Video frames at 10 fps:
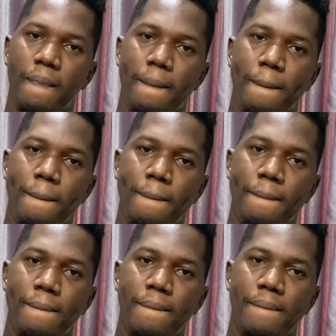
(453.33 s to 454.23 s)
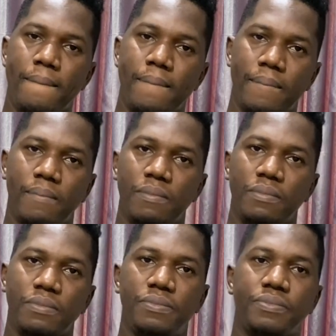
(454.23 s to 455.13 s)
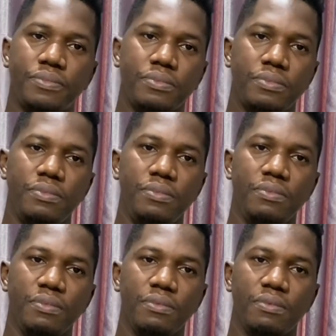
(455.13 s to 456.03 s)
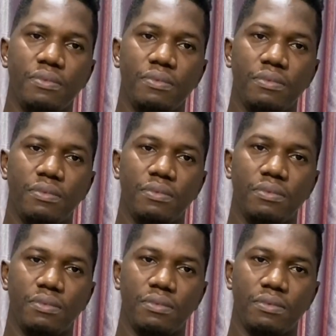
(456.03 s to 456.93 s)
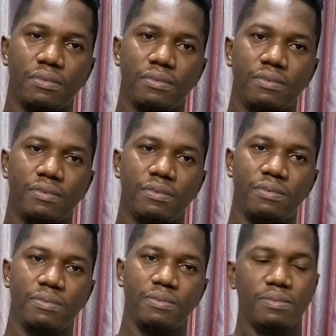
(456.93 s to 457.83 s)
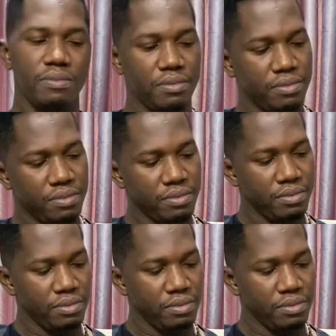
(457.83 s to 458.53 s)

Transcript: (not speaking)